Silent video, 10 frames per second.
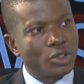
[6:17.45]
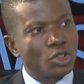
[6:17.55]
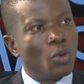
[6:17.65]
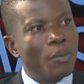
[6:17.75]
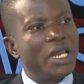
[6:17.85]

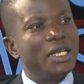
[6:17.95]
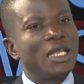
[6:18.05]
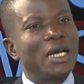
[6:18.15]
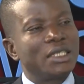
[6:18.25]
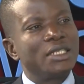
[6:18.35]
So meaning
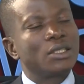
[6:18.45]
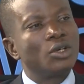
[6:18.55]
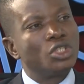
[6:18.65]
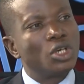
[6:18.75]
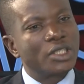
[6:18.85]
that it's
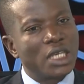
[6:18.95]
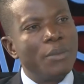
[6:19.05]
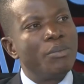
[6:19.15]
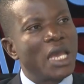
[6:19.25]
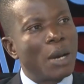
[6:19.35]
not just a
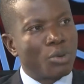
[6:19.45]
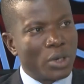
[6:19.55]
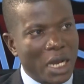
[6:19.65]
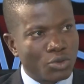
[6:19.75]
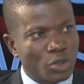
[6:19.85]
mere
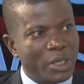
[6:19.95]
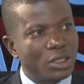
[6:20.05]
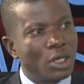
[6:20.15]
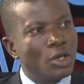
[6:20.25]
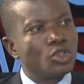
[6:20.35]
pronouncement. Okay.